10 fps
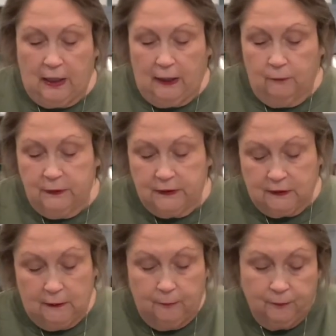now,
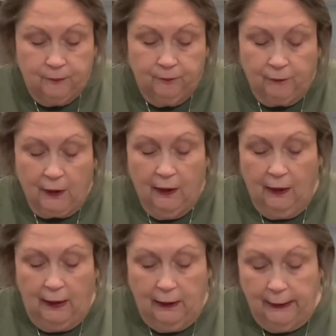isn't it?
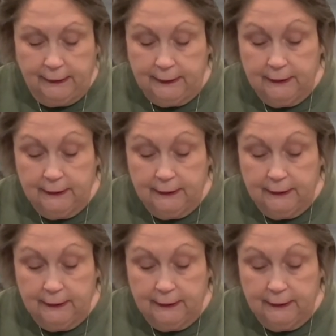I like to